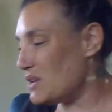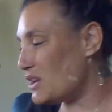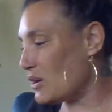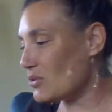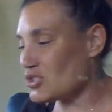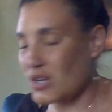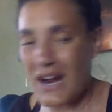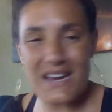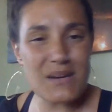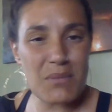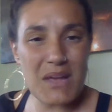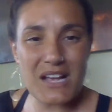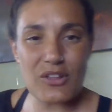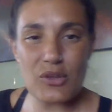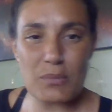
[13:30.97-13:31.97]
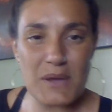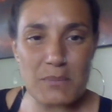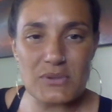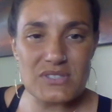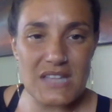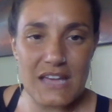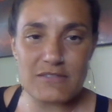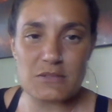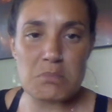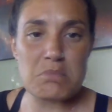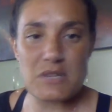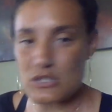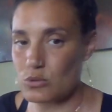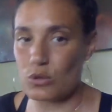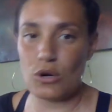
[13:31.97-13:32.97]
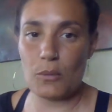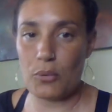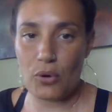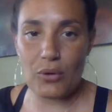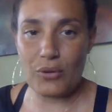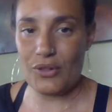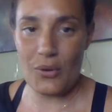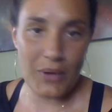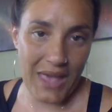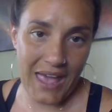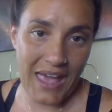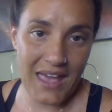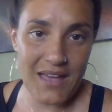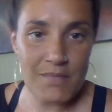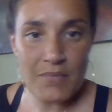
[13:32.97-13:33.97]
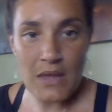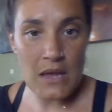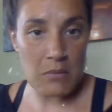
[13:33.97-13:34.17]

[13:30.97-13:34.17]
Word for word: you know, trying to make other people's lives miserable, okay?